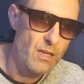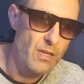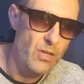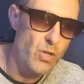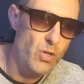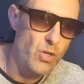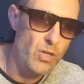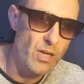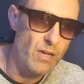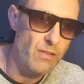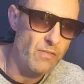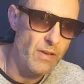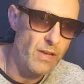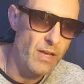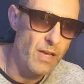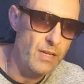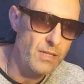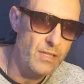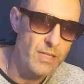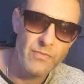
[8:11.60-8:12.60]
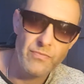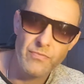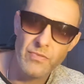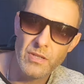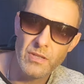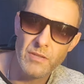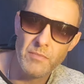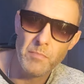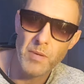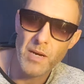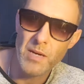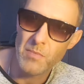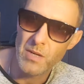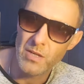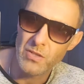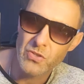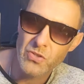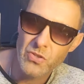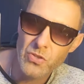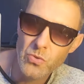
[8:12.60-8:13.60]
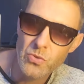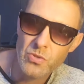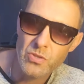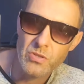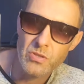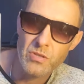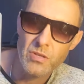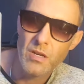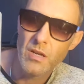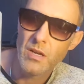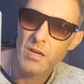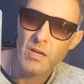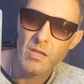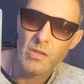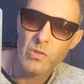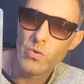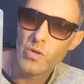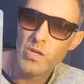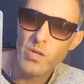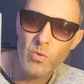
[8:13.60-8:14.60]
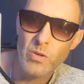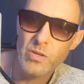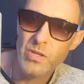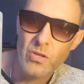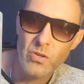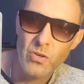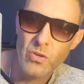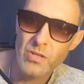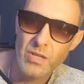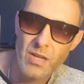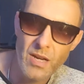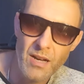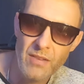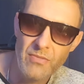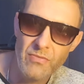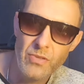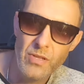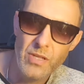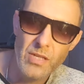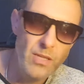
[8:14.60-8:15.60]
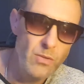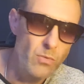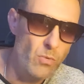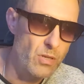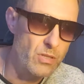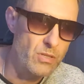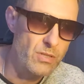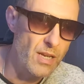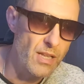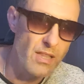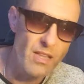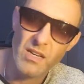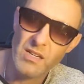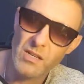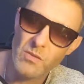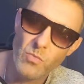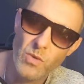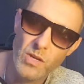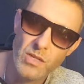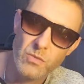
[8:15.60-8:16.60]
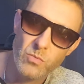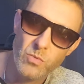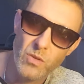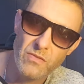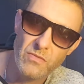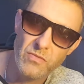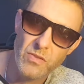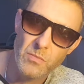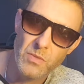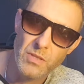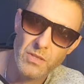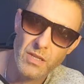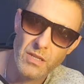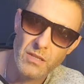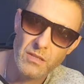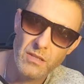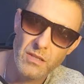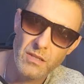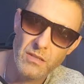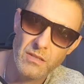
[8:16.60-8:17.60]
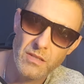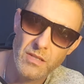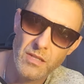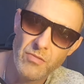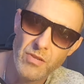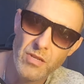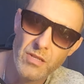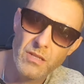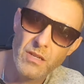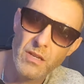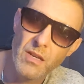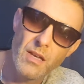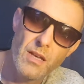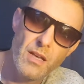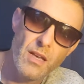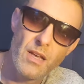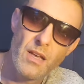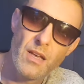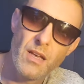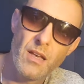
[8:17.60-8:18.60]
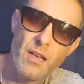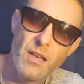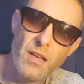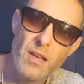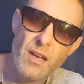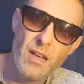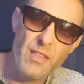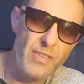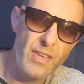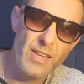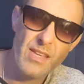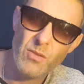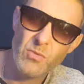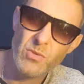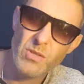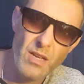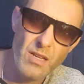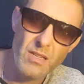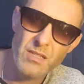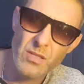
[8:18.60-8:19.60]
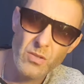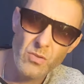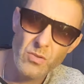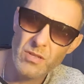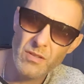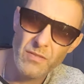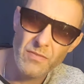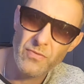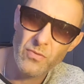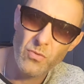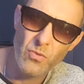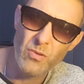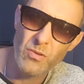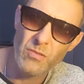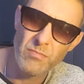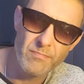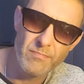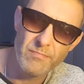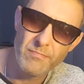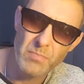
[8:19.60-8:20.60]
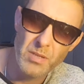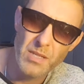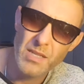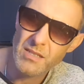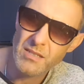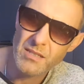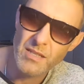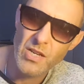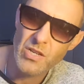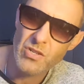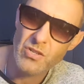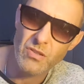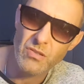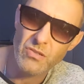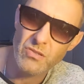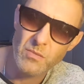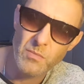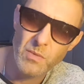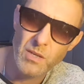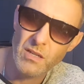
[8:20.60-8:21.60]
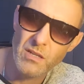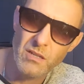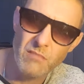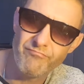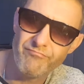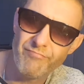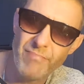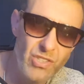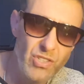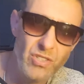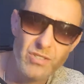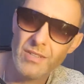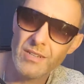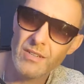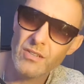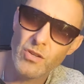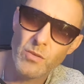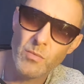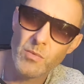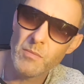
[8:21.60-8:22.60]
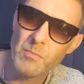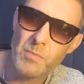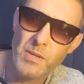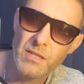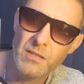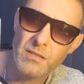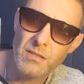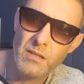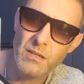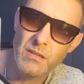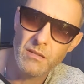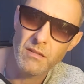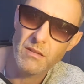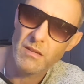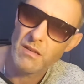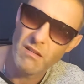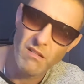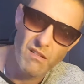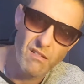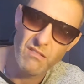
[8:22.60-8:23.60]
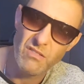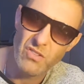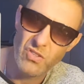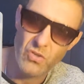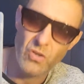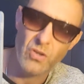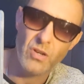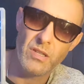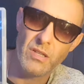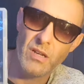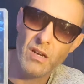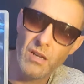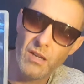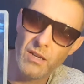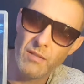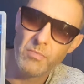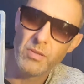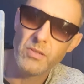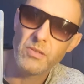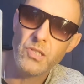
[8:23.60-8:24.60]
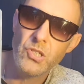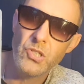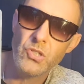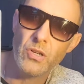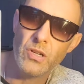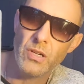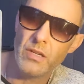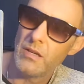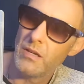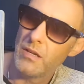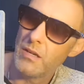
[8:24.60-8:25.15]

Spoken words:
You could have different Batman suits. The only one you couldn't have really was the Adam West one from the 60s series. I think that was exclusive for PlayStation or something, and it just didn't come on the PC. Shocking, not like bloody shocking.